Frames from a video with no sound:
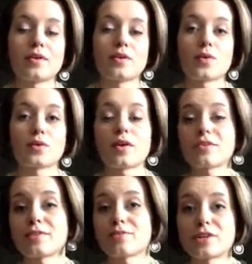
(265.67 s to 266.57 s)
or
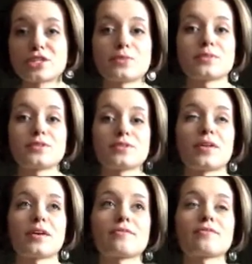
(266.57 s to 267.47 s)
healthy friendships in your
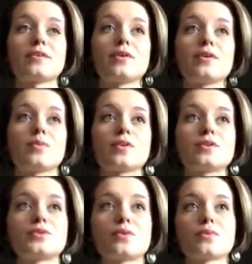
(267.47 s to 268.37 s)
life when you
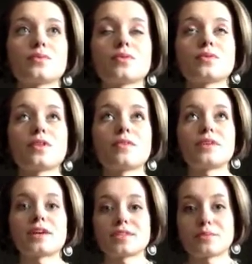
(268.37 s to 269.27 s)
don't love and
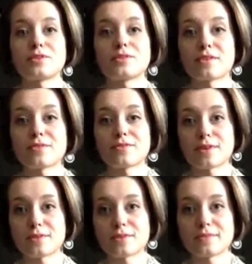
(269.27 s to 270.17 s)
accept yourself
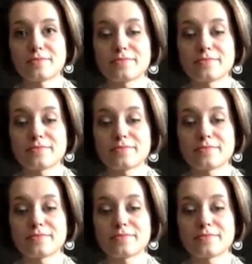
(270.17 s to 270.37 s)
first.